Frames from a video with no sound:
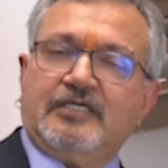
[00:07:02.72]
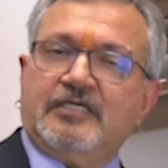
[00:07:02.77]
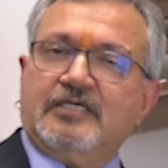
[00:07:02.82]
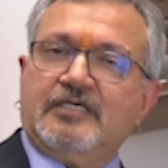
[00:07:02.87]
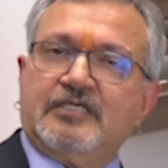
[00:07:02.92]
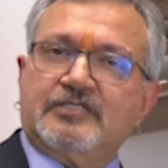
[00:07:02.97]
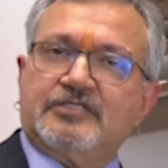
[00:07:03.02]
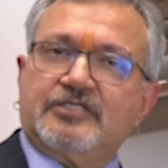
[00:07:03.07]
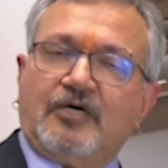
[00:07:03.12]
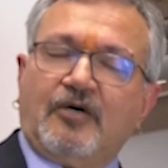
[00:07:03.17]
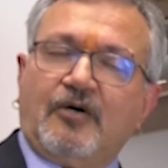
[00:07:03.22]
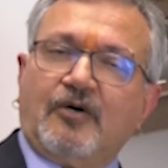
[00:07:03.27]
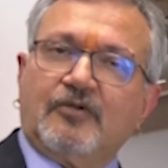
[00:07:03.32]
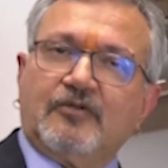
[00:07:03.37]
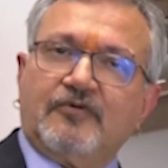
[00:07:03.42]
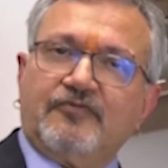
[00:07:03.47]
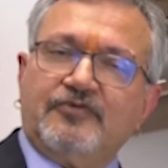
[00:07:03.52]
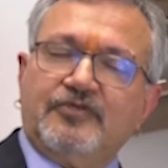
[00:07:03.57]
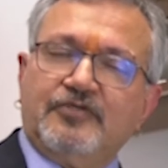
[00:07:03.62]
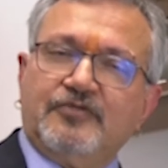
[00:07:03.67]
urge all
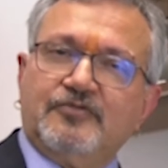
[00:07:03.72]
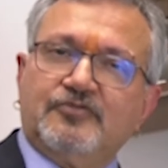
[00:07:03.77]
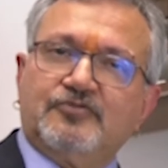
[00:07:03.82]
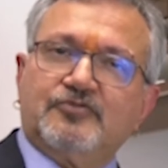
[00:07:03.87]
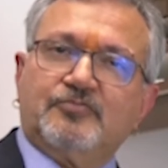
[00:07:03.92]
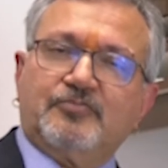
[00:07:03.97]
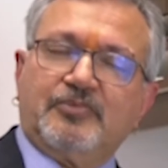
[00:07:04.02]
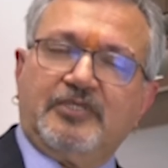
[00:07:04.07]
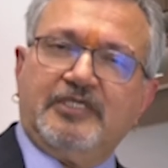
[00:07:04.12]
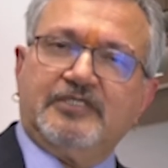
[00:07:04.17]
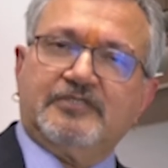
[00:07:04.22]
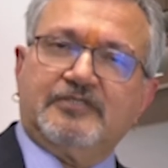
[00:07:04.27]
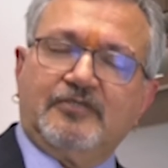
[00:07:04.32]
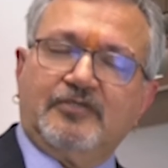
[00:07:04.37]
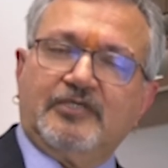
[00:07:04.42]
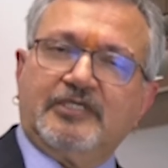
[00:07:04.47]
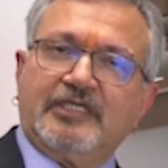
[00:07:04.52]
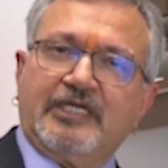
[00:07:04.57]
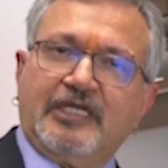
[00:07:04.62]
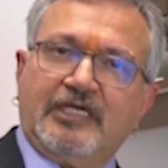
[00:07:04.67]
of you to please
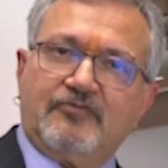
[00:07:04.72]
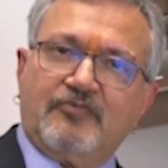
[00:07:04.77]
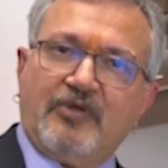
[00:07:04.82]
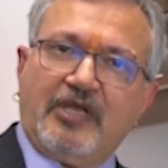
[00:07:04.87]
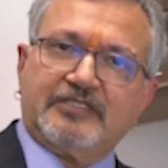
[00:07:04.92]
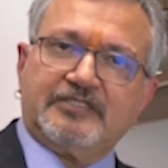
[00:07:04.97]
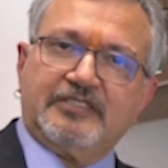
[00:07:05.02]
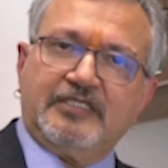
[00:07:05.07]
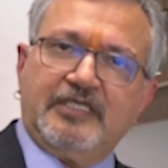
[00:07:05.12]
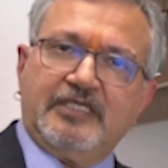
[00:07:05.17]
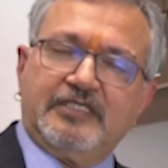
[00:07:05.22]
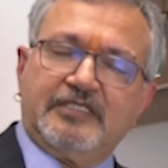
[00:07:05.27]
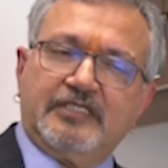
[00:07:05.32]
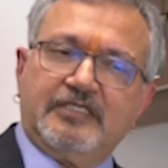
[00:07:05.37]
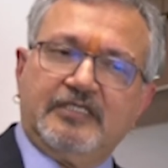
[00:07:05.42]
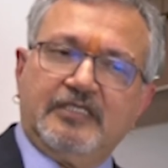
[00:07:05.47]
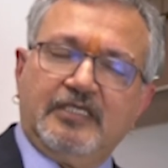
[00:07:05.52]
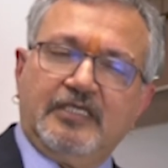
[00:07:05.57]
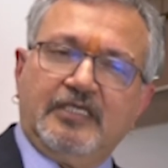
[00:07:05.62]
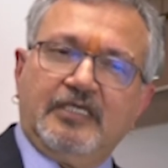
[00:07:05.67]
go and get
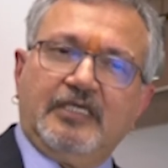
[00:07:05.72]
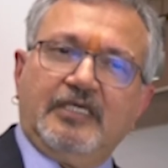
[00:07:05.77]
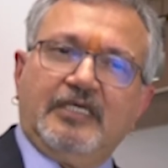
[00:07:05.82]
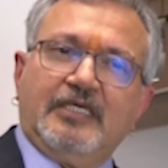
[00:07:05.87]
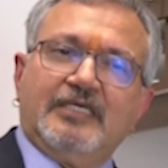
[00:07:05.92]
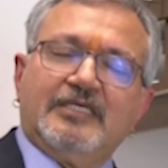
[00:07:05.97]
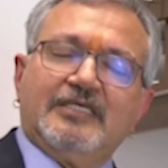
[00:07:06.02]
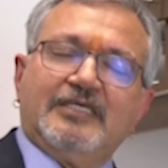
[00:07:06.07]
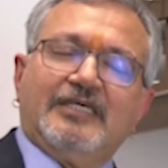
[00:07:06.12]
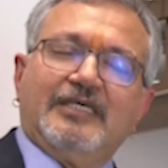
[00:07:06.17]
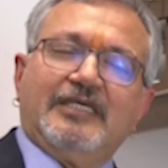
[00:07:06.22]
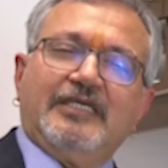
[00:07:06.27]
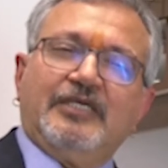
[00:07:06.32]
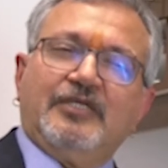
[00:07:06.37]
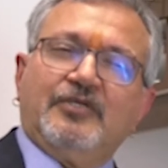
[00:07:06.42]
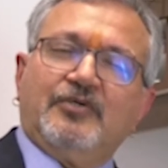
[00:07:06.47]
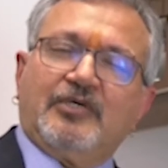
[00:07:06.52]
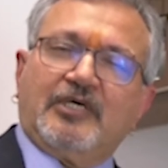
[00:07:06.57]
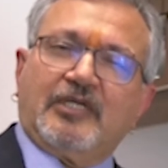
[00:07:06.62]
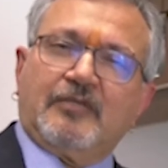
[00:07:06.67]
vaccinated.
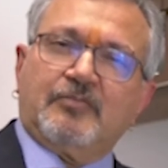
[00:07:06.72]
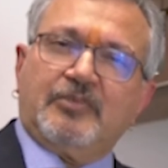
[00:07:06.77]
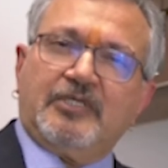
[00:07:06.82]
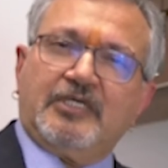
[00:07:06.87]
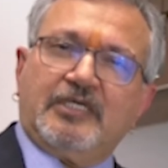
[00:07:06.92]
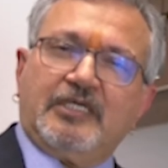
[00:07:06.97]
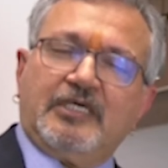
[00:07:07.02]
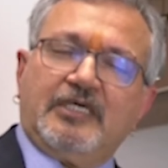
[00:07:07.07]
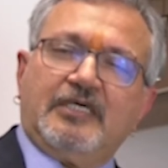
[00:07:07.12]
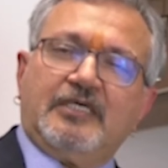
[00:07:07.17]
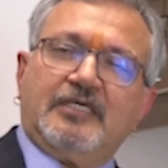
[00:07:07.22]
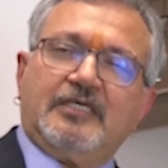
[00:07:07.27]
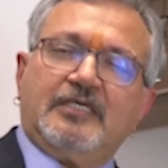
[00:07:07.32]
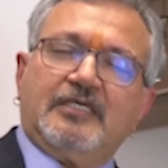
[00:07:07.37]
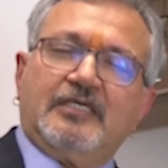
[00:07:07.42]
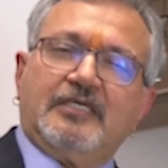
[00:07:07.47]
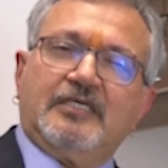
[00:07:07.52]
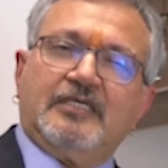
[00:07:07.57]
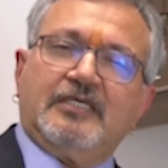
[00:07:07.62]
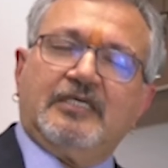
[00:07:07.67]
Alberta
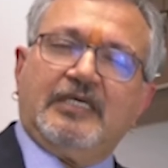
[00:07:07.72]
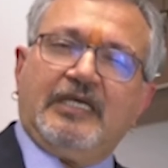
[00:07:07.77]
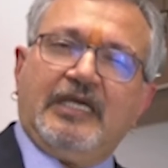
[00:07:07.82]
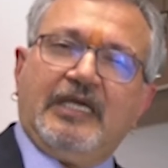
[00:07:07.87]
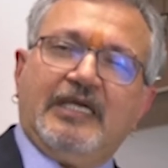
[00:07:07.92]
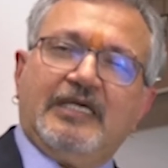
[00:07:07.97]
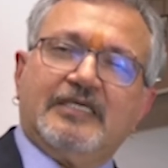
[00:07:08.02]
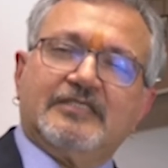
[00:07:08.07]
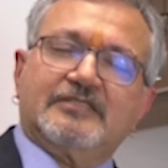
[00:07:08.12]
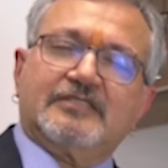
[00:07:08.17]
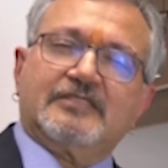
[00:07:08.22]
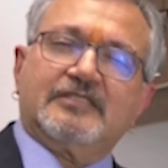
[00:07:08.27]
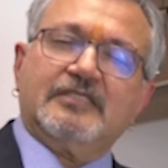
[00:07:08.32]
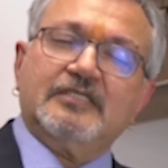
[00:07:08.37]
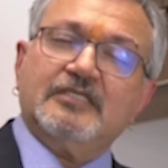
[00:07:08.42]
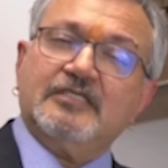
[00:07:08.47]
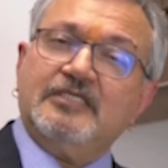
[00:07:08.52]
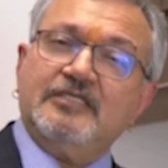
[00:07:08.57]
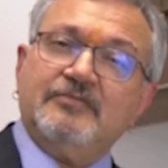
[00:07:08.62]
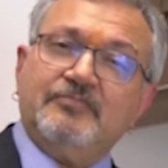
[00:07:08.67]
has
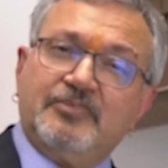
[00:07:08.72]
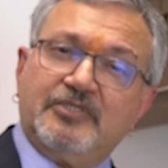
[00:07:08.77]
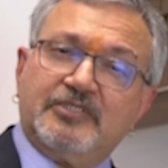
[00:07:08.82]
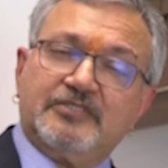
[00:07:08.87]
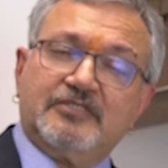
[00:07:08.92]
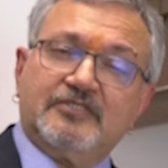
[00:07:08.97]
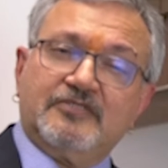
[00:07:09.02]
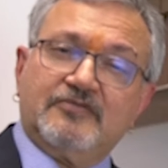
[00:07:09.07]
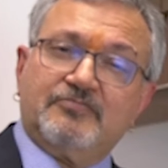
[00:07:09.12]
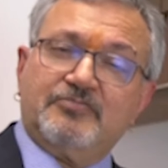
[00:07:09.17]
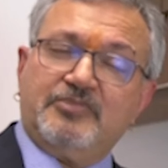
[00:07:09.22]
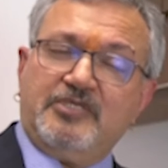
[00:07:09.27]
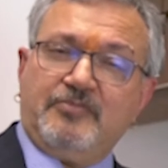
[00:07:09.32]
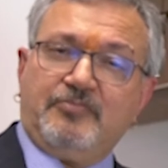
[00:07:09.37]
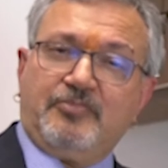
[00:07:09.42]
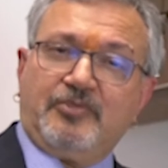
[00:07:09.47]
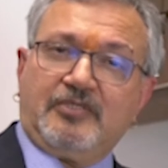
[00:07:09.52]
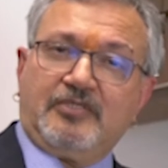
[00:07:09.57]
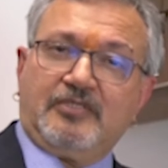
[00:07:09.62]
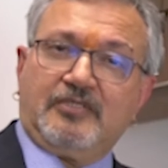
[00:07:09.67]
30% of
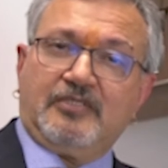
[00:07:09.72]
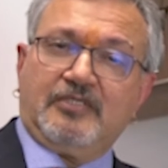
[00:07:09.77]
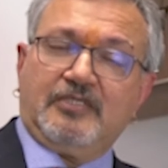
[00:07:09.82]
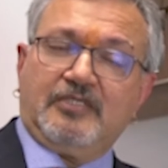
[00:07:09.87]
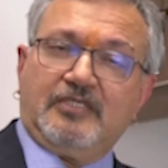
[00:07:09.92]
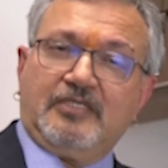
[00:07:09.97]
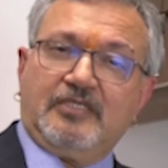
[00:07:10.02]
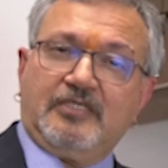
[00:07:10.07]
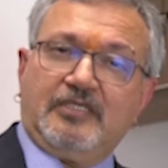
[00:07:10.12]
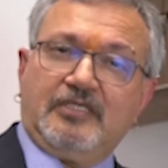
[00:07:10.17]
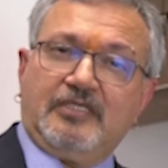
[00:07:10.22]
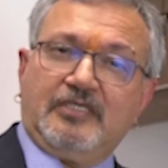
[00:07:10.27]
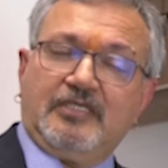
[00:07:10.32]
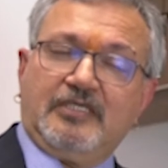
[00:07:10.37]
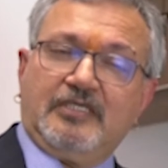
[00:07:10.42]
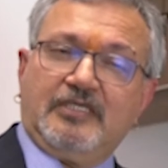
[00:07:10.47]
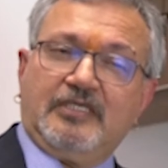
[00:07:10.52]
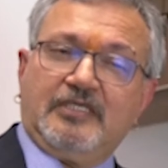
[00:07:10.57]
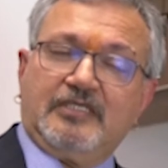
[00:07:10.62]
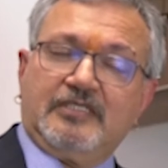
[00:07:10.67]
people
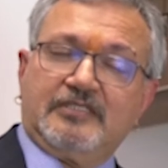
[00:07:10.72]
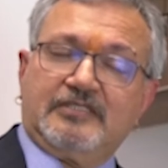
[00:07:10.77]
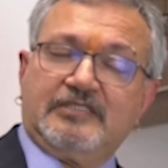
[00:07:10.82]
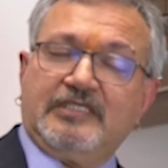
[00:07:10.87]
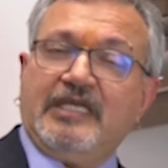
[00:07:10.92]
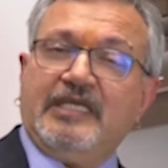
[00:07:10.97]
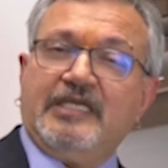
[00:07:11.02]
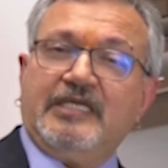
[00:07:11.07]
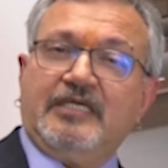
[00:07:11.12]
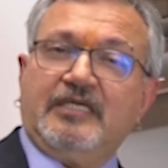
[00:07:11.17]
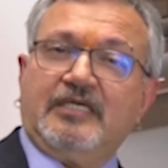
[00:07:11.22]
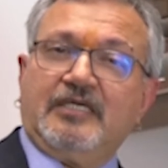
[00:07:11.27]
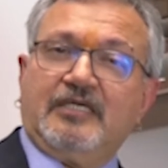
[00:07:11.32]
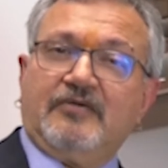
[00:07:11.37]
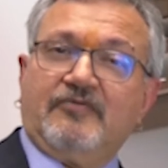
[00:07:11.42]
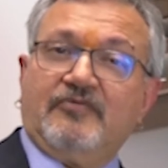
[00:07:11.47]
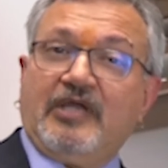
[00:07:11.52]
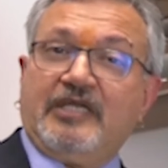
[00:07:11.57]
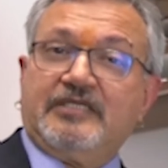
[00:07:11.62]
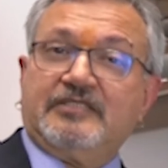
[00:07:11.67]
saying
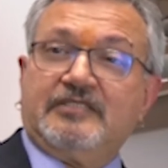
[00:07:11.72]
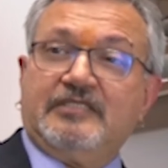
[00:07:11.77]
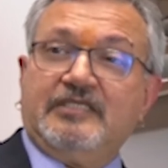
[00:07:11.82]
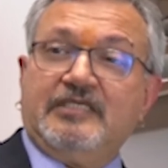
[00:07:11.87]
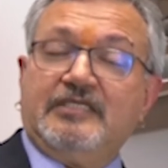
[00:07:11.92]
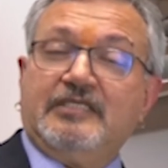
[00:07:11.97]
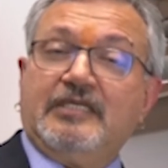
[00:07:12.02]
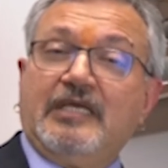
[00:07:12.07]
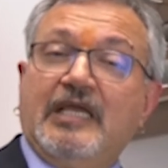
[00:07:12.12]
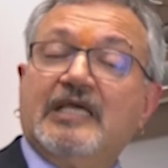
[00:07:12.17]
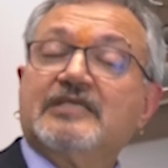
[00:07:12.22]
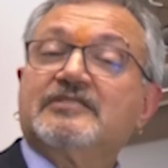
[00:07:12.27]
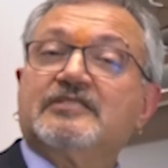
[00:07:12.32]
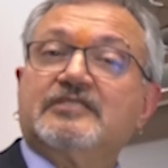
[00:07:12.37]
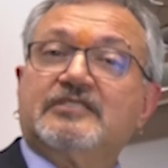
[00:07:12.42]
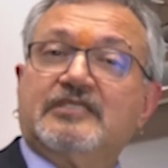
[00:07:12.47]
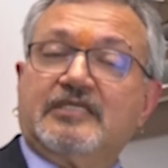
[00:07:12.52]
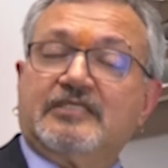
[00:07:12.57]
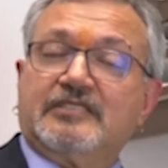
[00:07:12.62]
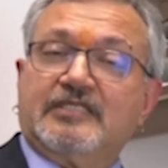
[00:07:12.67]
vaccine
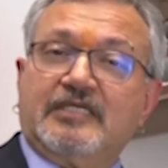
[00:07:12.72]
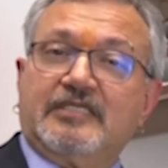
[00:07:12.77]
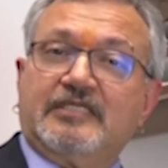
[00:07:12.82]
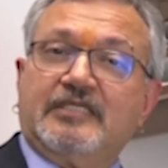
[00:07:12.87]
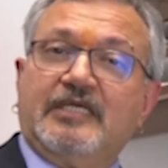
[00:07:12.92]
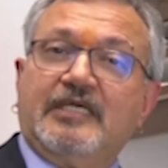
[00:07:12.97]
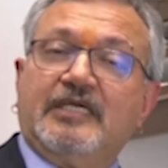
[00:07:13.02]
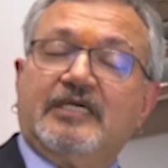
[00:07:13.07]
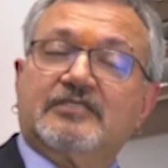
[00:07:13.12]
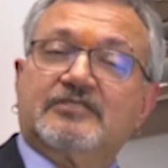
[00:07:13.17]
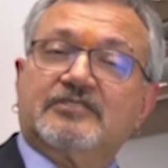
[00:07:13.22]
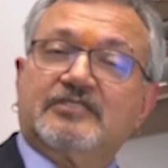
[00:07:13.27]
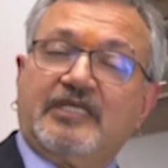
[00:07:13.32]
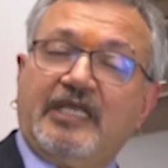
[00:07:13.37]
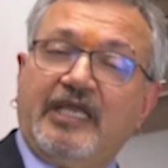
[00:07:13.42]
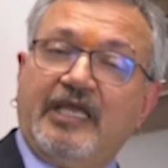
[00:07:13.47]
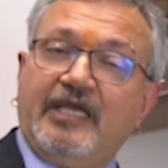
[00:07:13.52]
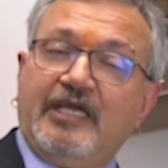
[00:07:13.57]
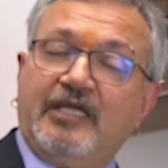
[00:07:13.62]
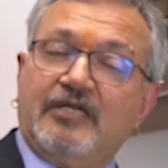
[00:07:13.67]
hesitant, that they are
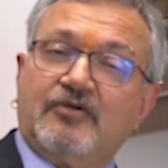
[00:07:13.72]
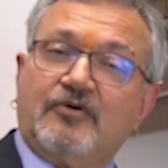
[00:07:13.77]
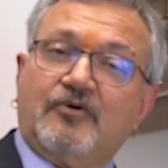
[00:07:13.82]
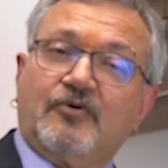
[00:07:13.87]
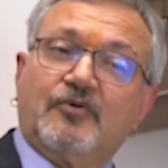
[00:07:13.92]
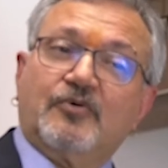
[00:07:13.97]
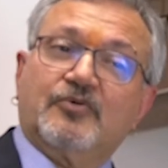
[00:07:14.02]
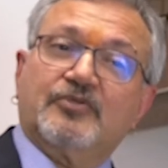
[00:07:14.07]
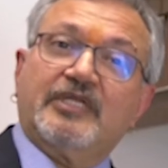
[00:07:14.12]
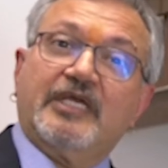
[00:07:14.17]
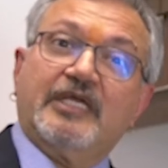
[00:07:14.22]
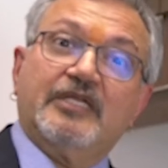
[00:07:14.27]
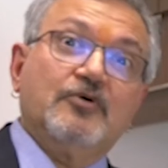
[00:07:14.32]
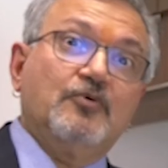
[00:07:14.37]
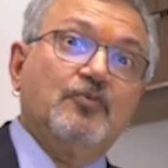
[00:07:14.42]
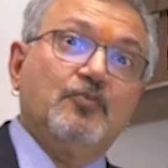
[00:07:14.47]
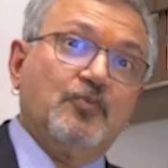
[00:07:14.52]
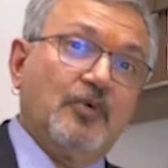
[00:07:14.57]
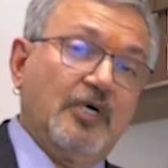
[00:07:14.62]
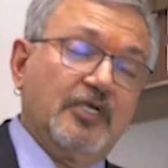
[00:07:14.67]
scared or they
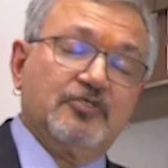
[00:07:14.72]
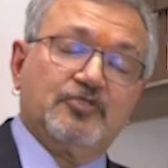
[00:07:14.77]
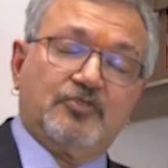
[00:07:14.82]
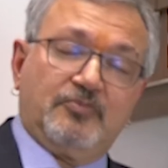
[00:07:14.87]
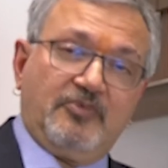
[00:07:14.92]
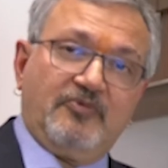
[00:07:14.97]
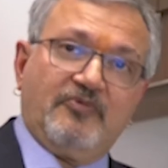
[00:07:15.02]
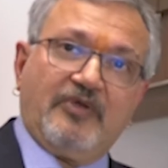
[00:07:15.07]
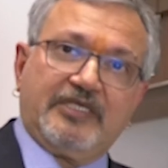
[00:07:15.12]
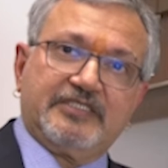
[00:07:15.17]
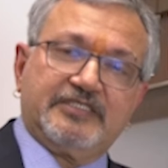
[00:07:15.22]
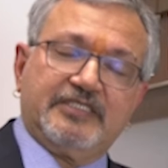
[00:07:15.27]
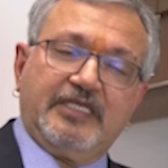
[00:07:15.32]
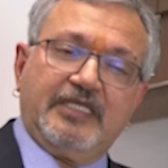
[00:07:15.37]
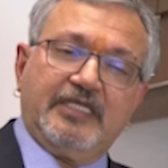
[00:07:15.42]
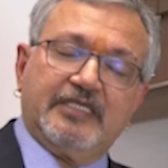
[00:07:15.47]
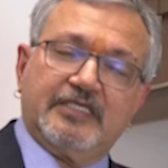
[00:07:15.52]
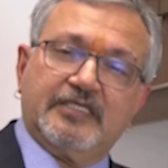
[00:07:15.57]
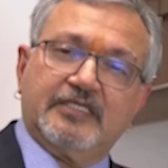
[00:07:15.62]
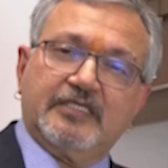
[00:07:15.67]
don't want to be
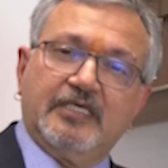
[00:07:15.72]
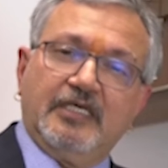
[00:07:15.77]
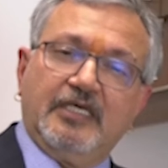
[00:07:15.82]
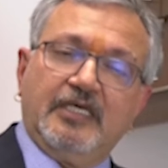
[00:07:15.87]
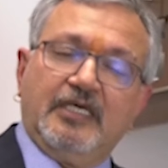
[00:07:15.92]
vaccinated.